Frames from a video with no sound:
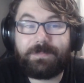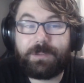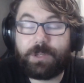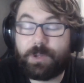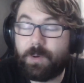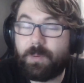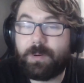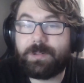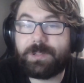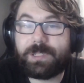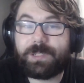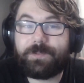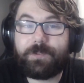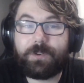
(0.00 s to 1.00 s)

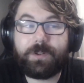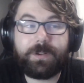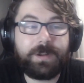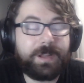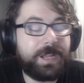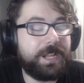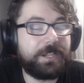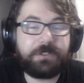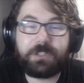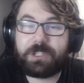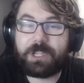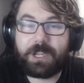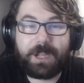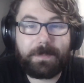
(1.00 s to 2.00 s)
yours for
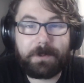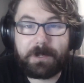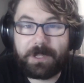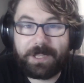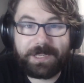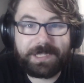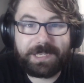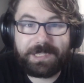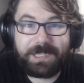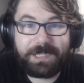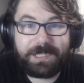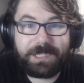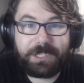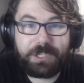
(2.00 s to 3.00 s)
just a couple clicks on
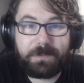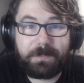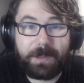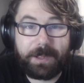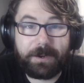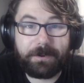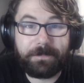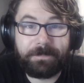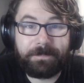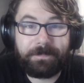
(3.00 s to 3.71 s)
TCGPlayer.